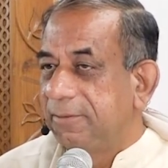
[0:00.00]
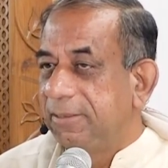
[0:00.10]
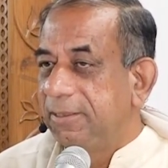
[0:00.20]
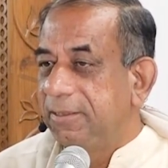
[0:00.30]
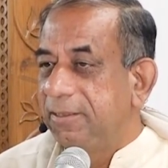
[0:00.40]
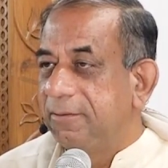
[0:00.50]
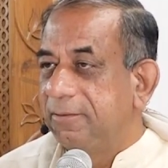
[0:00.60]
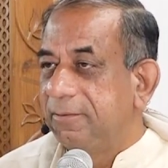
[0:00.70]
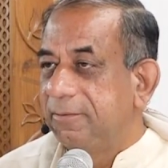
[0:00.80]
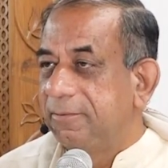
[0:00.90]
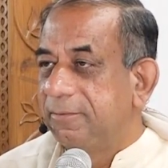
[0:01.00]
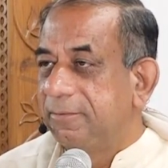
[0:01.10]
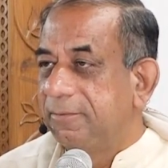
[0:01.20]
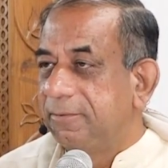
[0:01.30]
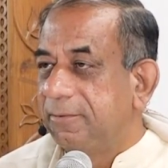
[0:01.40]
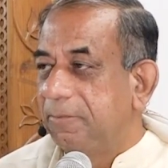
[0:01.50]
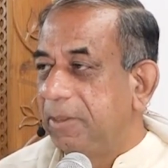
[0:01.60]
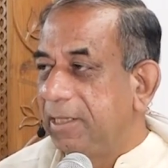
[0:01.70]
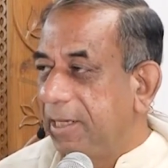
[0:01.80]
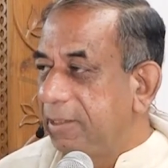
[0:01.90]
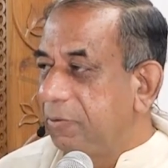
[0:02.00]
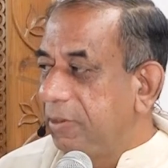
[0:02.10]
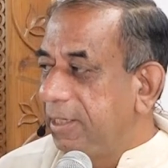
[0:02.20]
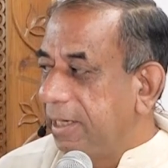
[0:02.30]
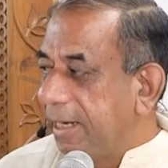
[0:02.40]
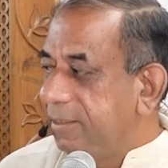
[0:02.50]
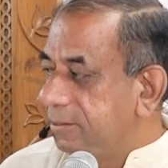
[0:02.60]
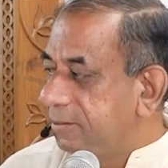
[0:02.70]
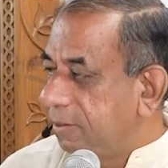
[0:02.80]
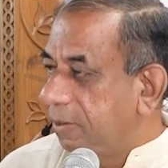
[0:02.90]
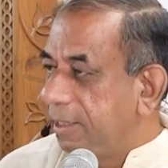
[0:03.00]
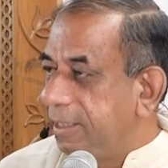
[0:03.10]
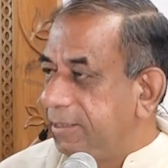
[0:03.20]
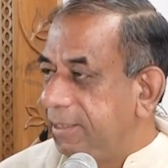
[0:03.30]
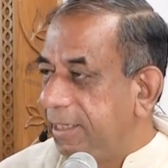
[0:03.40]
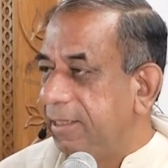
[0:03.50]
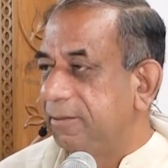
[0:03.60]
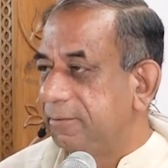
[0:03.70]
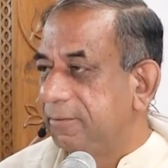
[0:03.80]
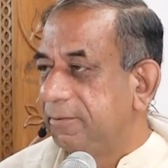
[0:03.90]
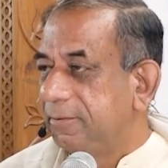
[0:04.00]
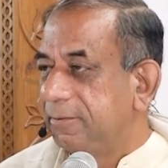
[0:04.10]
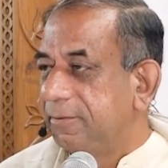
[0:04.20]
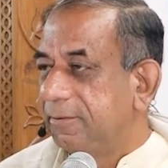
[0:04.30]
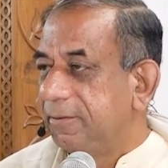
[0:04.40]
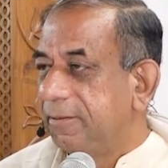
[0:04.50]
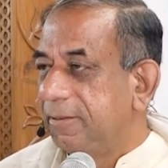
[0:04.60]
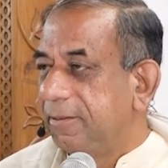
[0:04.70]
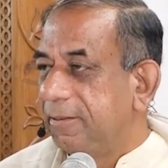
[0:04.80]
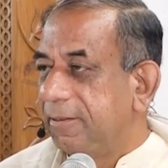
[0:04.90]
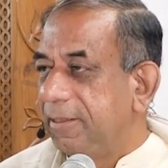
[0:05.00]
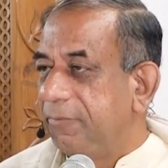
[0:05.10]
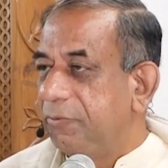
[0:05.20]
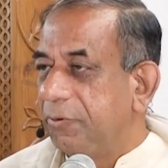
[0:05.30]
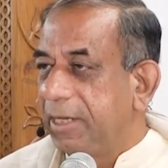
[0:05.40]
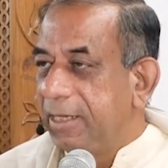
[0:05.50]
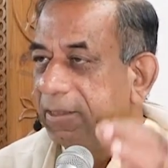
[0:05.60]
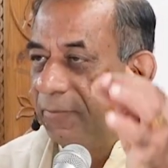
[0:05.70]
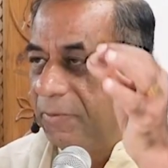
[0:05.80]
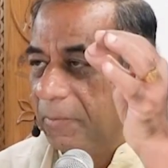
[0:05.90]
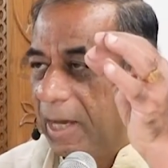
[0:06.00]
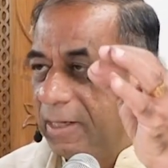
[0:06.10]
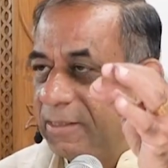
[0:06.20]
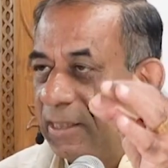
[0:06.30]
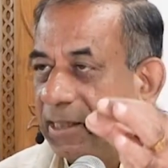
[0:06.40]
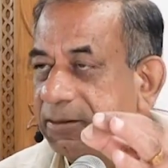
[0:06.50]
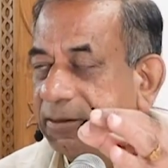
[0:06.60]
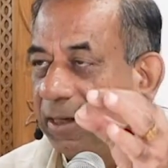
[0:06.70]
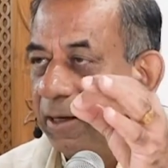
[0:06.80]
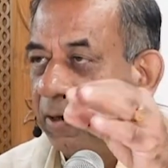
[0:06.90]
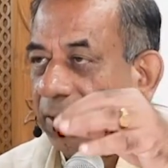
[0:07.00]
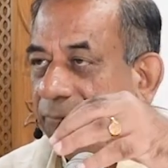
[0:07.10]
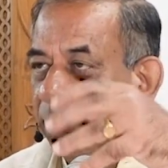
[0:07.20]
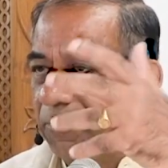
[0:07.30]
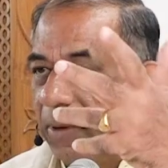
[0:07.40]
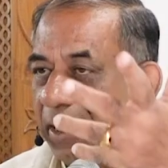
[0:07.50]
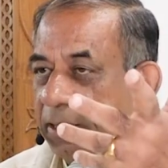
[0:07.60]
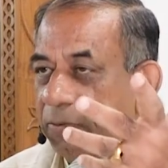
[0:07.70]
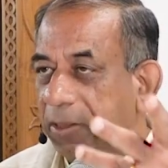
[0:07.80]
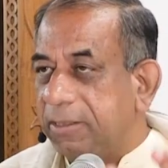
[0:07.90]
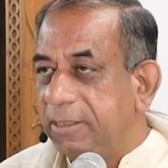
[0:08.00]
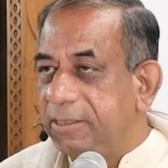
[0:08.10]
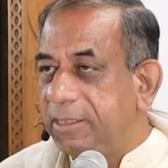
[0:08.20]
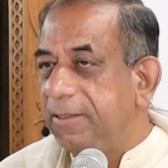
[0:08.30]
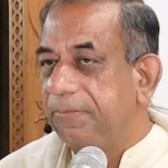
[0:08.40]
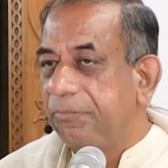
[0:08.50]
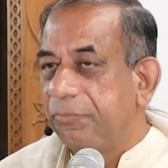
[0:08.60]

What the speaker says: isn't it? But electronic lighters are already there. If you read the Viman Shastra of Bharadwaj Rishi,